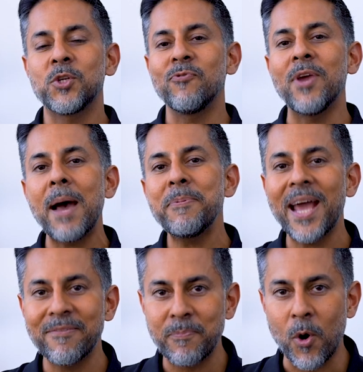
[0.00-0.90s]
So if you happen to
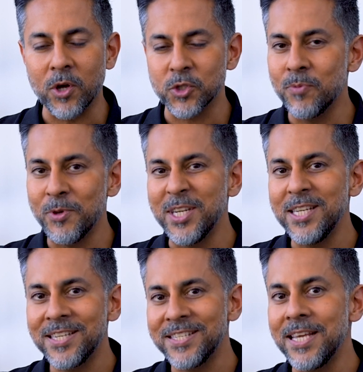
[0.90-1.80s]
have a boss whom you
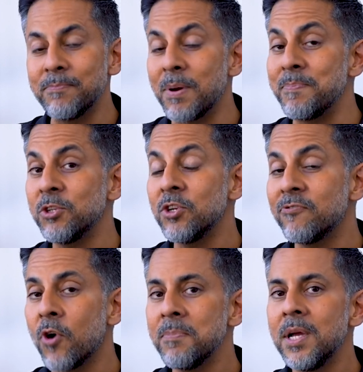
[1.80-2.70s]
need to seek permission
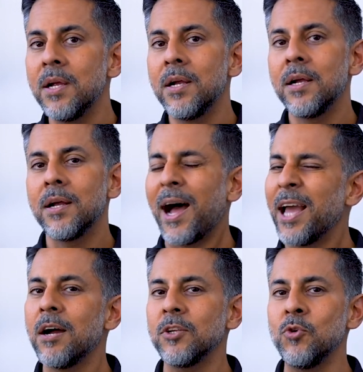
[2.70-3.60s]
from, I
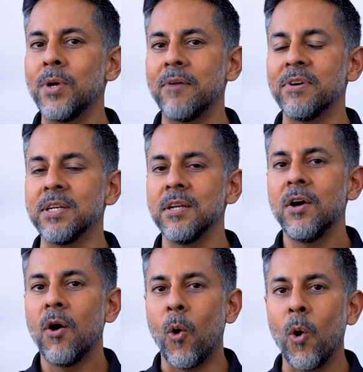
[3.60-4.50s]
got you covered.
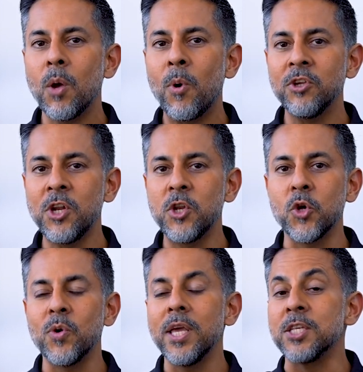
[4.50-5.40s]
All I want you to
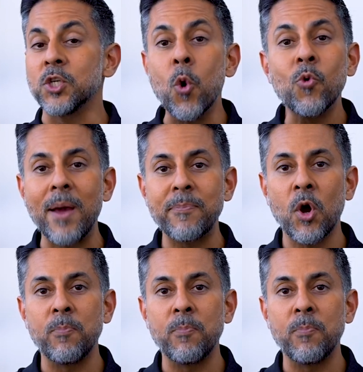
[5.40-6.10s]
do is go grab your